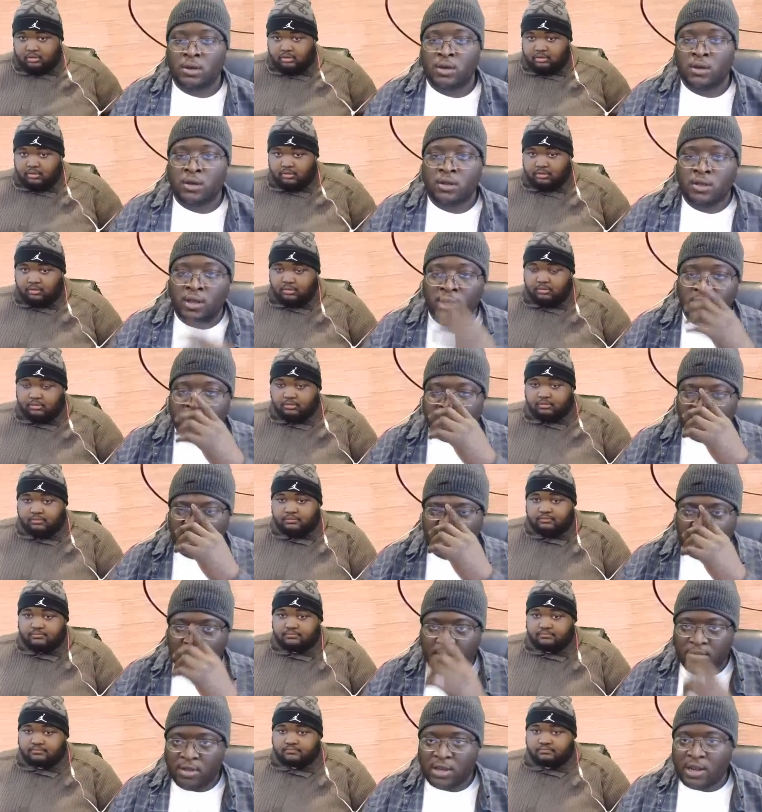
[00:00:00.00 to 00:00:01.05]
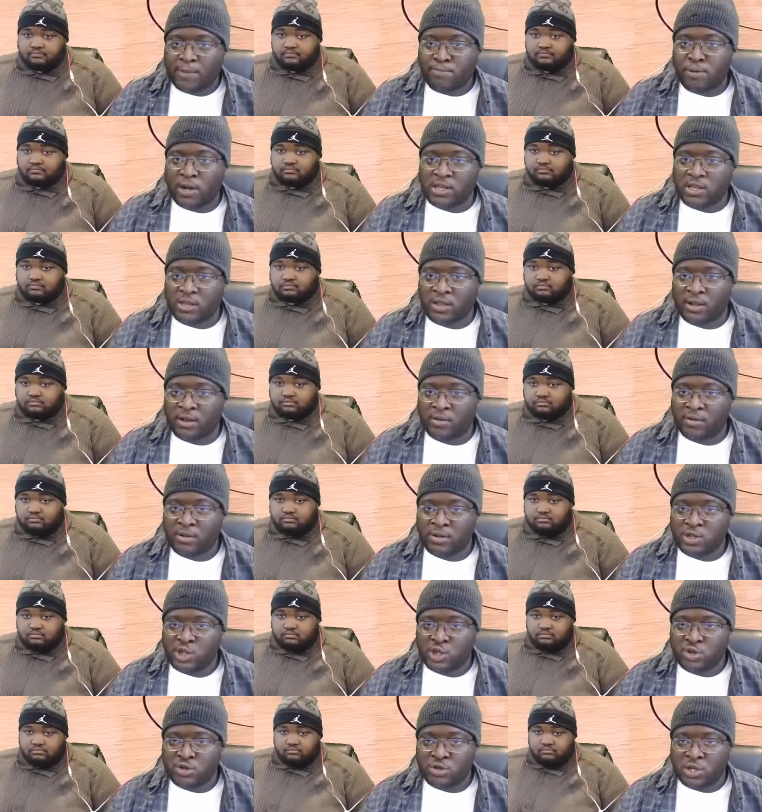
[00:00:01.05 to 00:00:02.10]
Speaker 1: Look at this. Look at the pressure. Look.
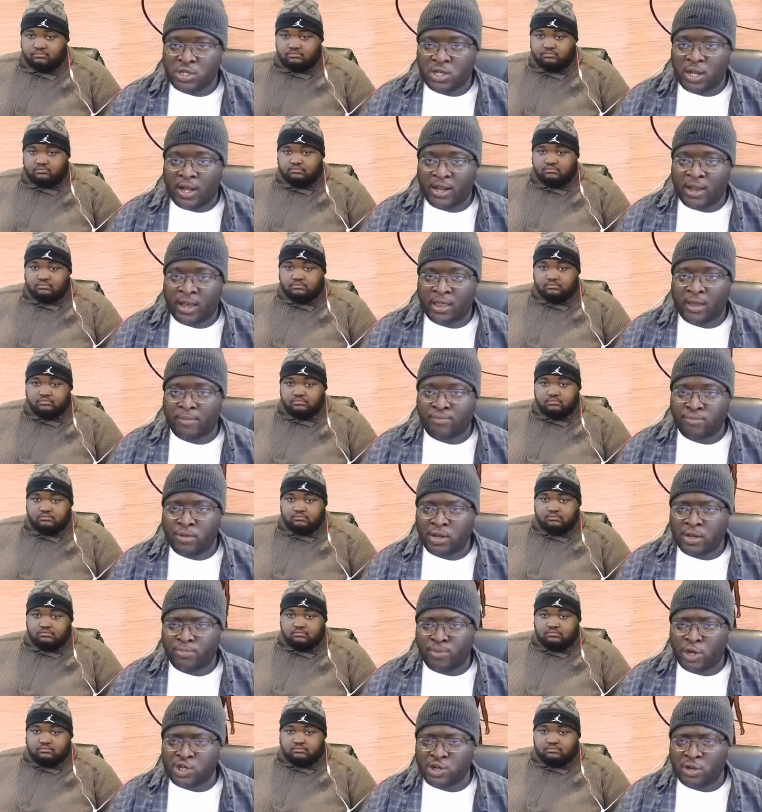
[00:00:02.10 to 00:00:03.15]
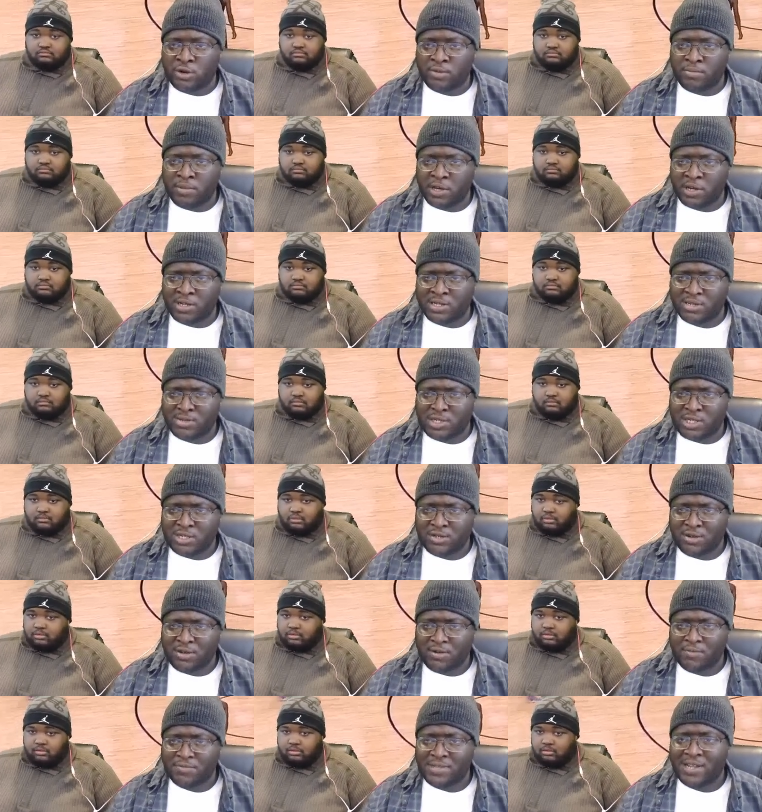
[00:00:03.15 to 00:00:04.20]
This is how they got the look at the pressure on them. Look at this,
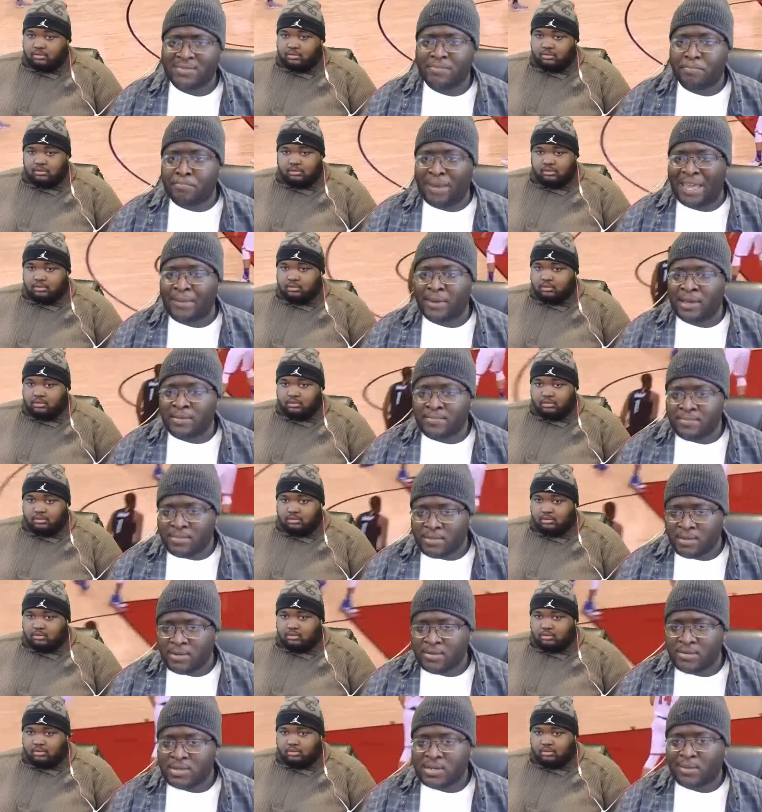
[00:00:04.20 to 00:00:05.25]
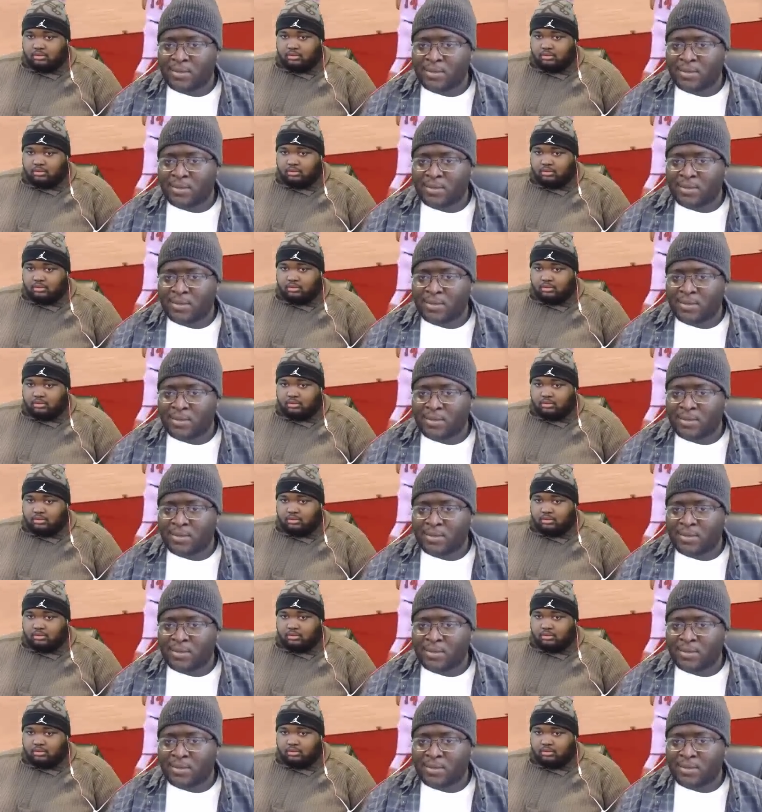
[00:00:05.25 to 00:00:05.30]
baby. Come